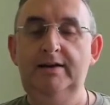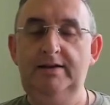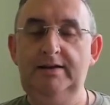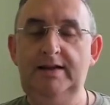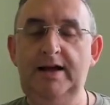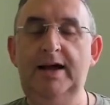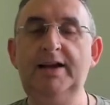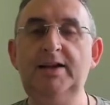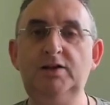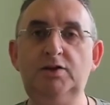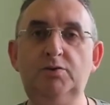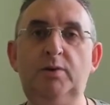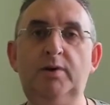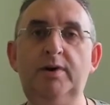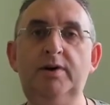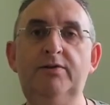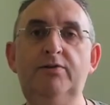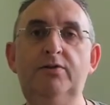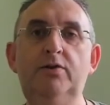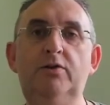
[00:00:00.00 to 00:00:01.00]
That is one
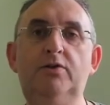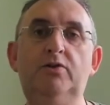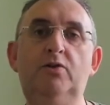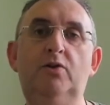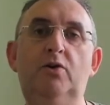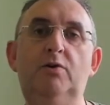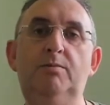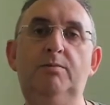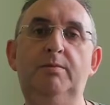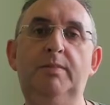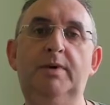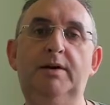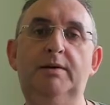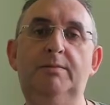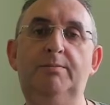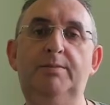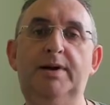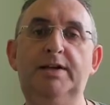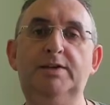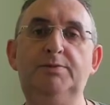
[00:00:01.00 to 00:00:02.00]
of our top
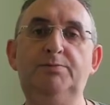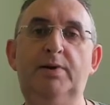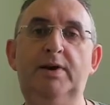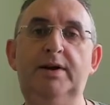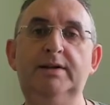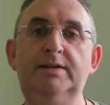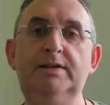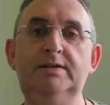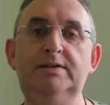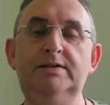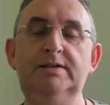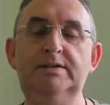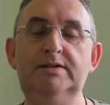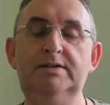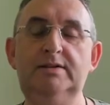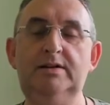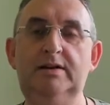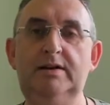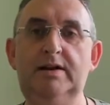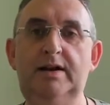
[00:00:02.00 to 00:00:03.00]
best
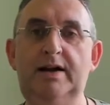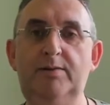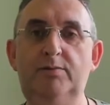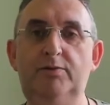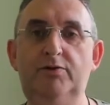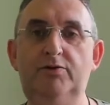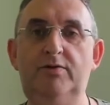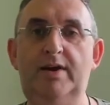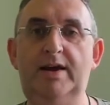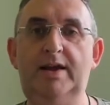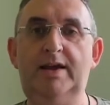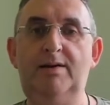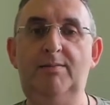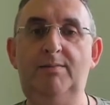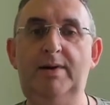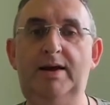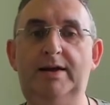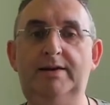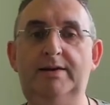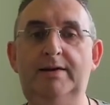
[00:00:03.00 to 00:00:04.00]
practices that I would
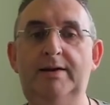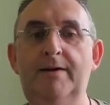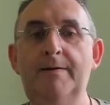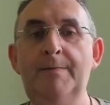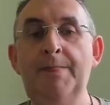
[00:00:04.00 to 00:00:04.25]
recommend.